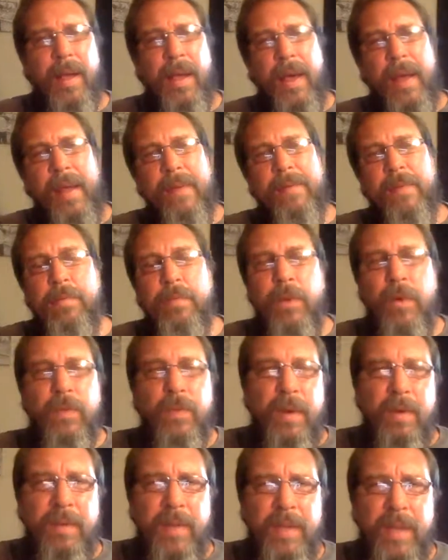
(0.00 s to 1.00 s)
I'd have to move
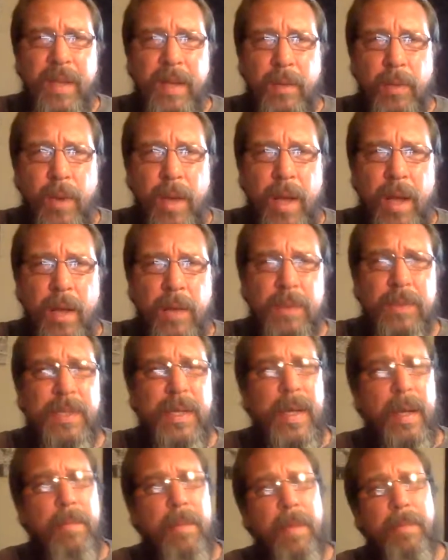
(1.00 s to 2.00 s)
everything around because
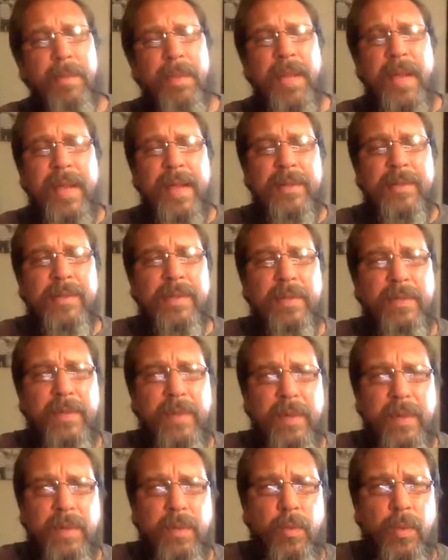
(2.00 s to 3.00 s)
I got my plants in
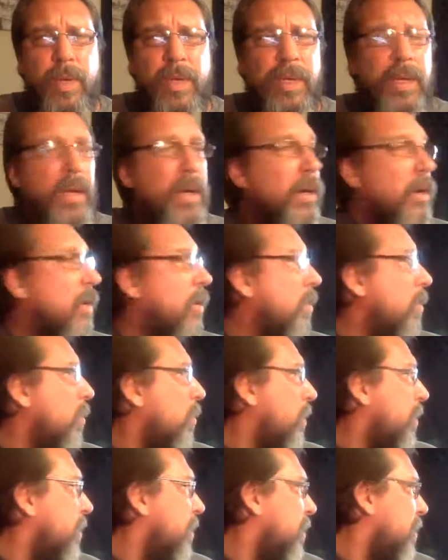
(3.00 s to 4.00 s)
front of the
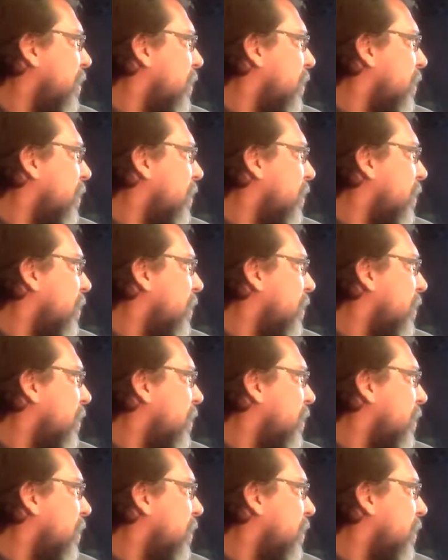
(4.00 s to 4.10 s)
window, and